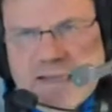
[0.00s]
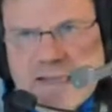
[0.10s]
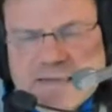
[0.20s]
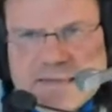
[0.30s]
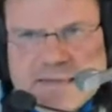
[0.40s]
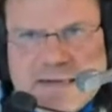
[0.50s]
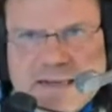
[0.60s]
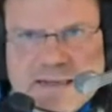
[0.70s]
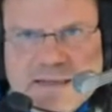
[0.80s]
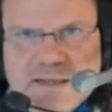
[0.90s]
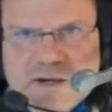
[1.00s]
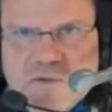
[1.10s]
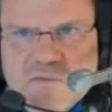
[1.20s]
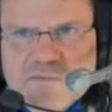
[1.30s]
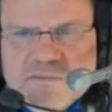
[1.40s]
and
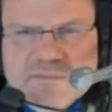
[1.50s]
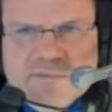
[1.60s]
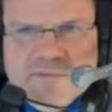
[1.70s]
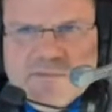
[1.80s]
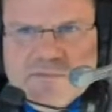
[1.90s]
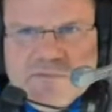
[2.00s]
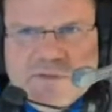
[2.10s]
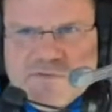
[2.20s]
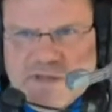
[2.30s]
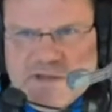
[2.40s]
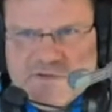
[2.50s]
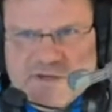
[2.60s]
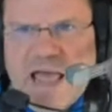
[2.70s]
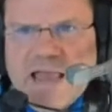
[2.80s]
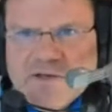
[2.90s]
it's
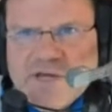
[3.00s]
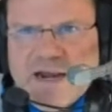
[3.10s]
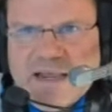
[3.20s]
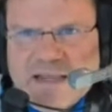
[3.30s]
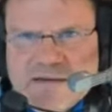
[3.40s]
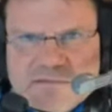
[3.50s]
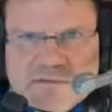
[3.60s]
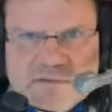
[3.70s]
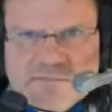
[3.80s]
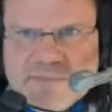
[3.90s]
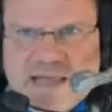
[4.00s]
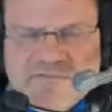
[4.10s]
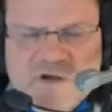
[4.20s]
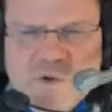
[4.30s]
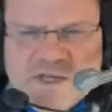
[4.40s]
not gelling. And
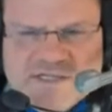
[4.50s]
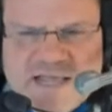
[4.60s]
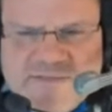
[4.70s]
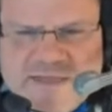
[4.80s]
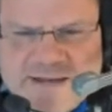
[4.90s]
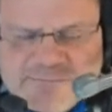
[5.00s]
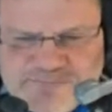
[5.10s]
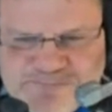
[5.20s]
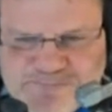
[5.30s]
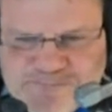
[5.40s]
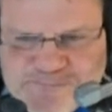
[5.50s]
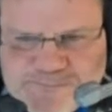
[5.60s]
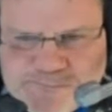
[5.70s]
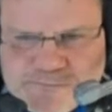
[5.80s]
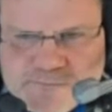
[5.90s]
I've always said that
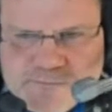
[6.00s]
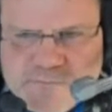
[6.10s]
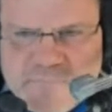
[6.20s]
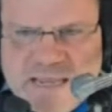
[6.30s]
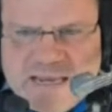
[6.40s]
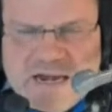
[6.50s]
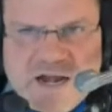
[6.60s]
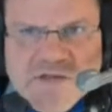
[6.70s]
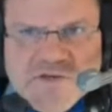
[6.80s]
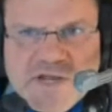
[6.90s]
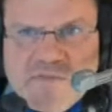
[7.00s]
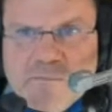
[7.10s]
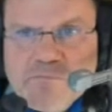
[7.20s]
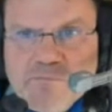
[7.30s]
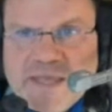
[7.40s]
in a nutshell,
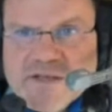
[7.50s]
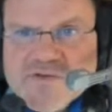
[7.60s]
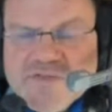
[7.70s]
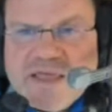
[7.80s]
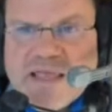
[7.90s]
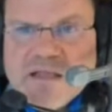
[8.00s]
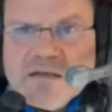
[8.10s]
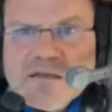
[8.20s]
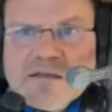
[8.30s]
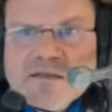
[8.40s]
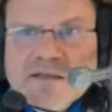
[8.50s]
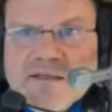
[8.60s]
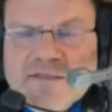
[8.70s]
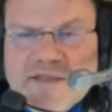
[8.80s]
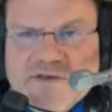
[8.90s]
the biggest thing
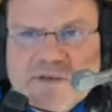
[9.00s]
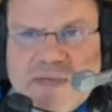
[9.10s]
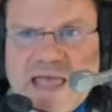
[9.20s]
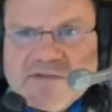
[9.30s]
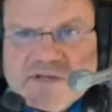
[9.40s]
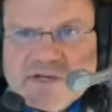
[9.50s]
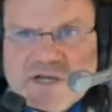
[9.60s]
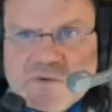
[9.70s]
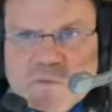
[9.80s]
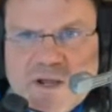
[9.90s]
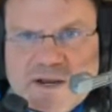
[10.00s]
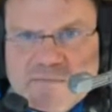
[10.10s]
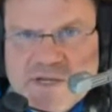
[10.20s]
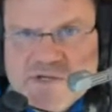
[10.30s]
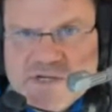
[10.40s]
that Jim hasn't done well
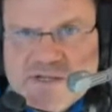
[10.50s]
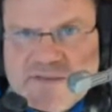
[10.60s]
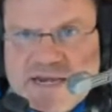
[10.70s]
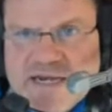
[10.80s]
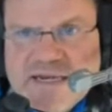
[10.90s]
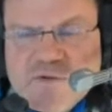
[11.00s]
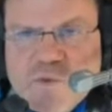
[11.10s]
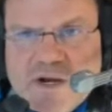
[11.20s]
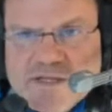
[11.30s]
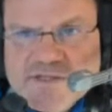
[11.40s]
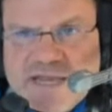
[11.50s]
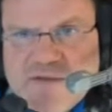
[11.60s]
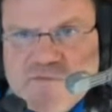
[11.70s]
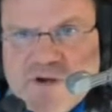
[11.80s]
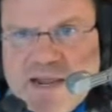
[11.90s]
at Michigan, that he did well at
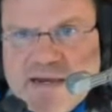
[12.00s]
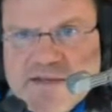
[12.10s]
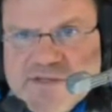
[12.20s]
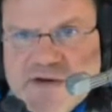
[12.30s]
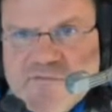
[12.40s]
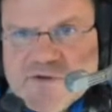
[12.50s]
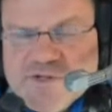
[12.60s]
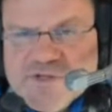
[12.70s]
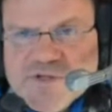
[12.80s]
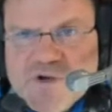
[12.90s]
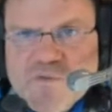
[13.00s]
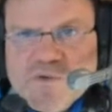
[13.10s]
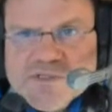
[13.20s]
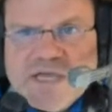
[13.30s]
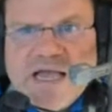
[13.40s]
Stanford and in San Francisco, was